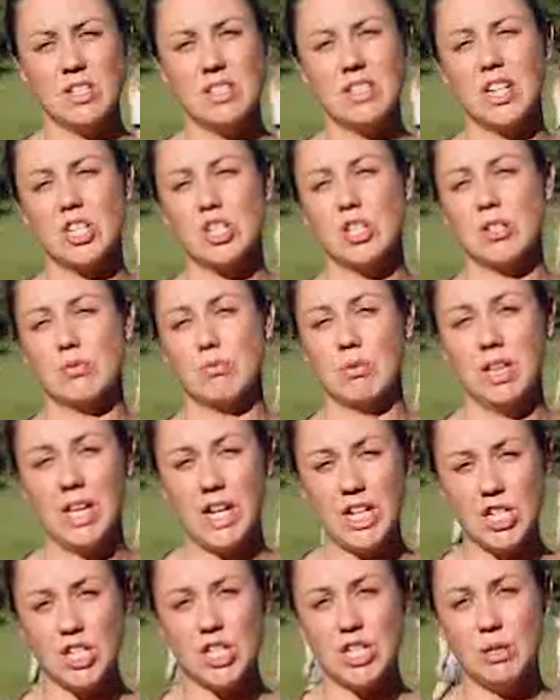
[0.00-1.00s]
such as
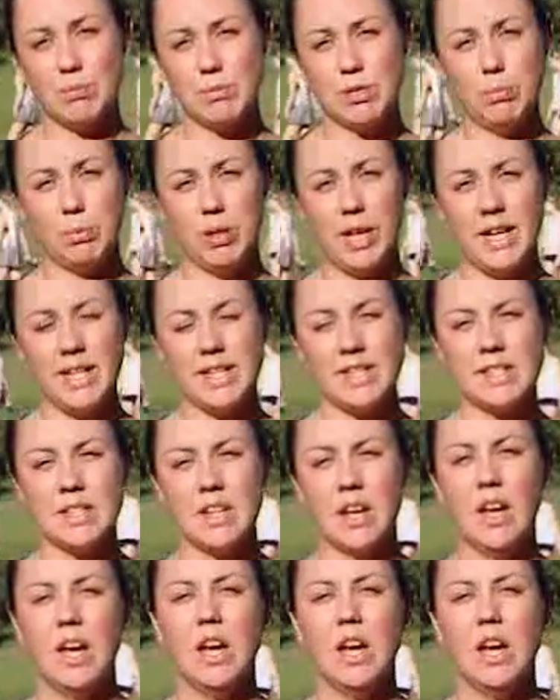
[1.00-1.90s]
relationship to place,